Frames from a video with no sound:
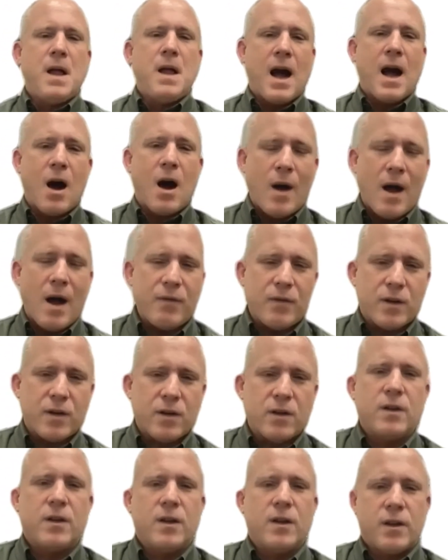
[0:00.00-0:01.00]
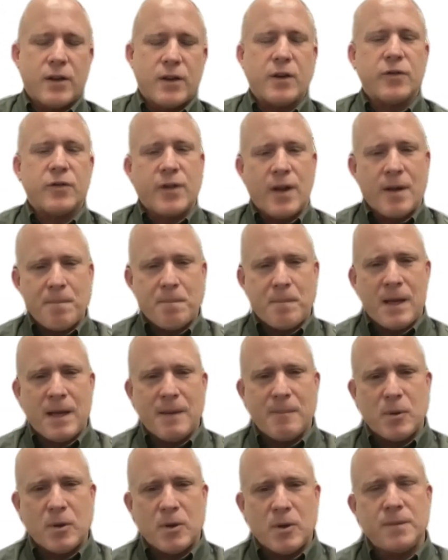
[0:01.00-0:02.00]
However, there are some
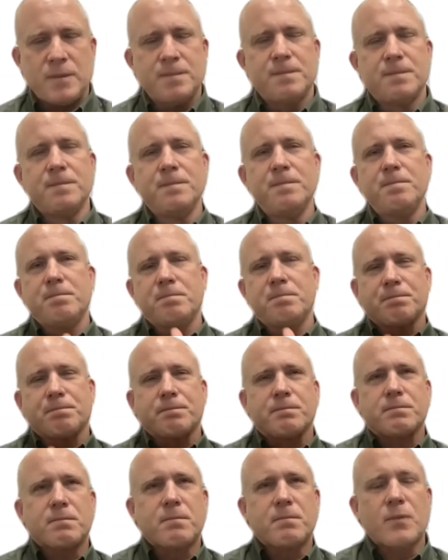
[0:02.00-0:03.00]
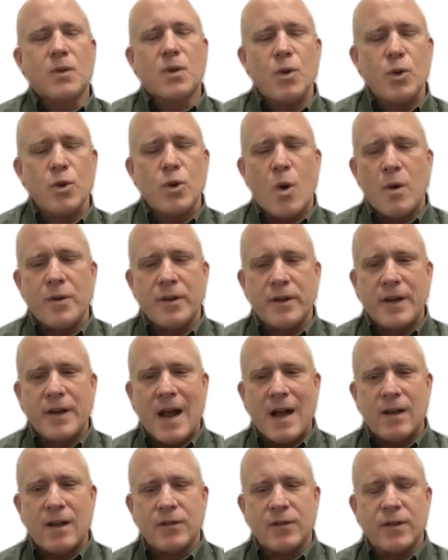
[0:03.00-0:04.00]
people who go into
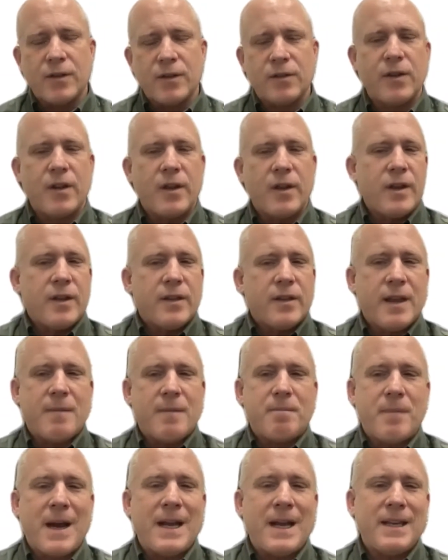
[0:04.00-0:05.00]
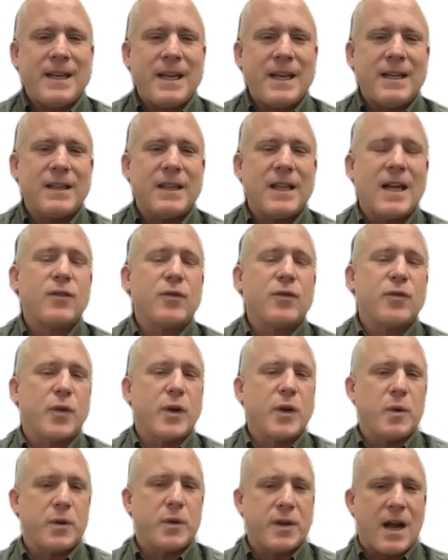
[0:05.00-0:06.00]
dialysis that might need less
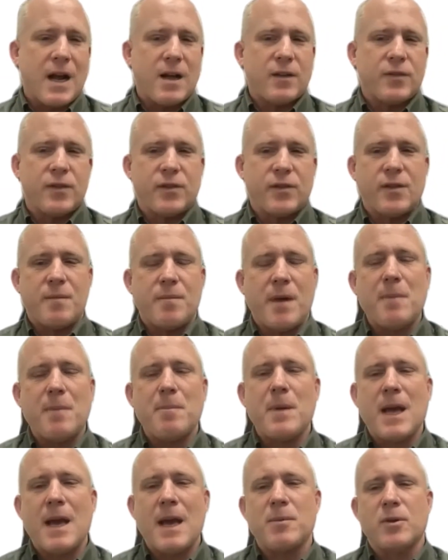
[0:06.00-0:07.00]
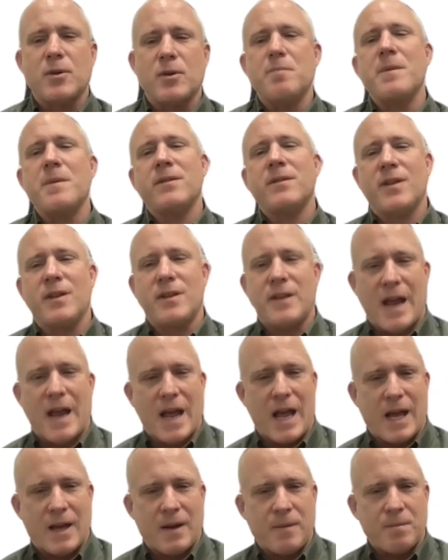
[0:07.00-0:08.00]
frequent dialysis and might be able to miss a
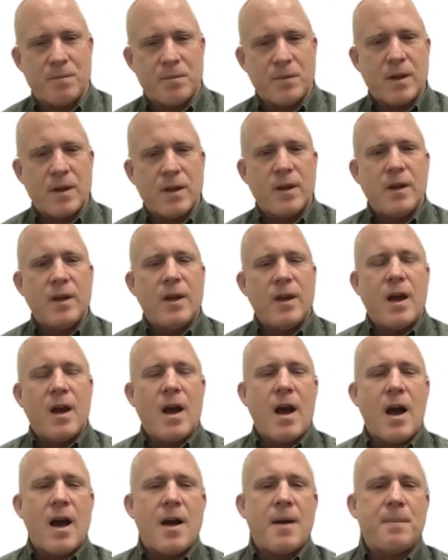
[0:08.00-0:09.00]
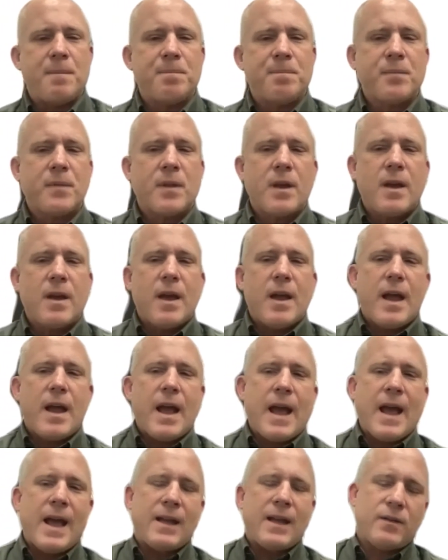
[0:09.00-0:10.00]
day and
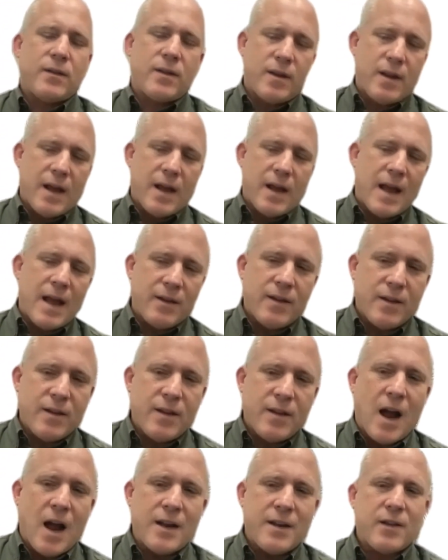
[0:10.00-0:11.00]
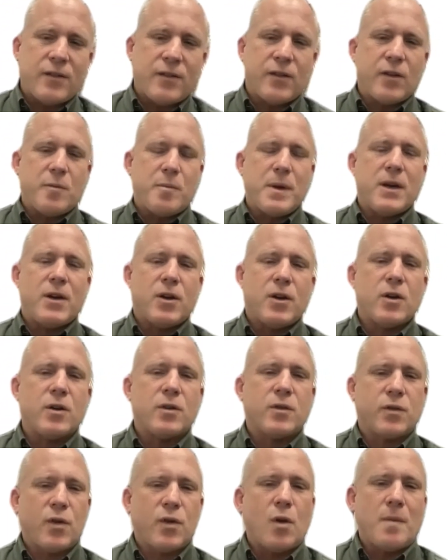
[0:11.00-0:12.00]
not necessarily be
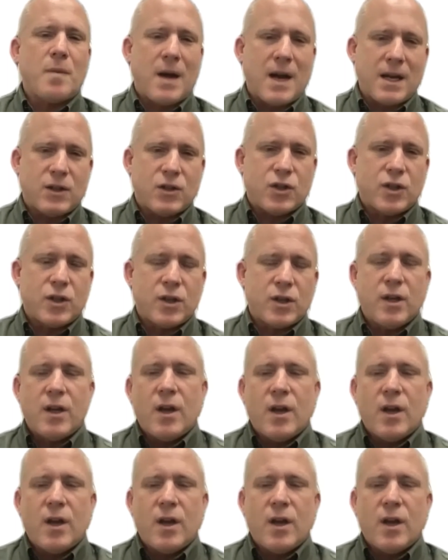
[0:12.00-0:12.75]
hurt so much.